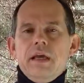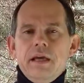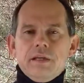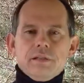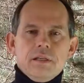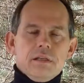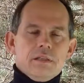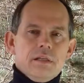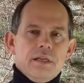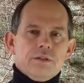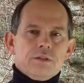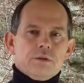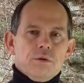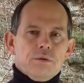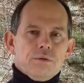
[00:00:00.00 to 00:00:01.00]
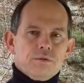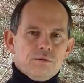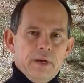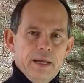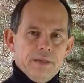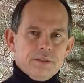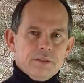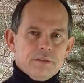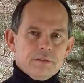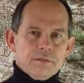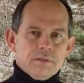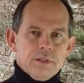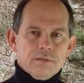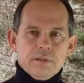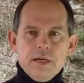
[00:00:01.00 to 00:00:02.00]
existential threat
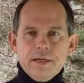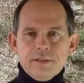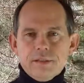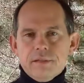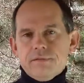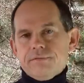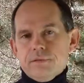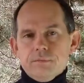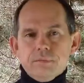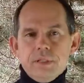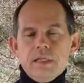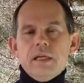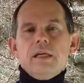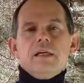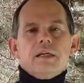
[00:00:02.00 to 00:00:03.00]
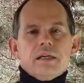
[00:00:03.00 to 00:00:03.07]
arising from the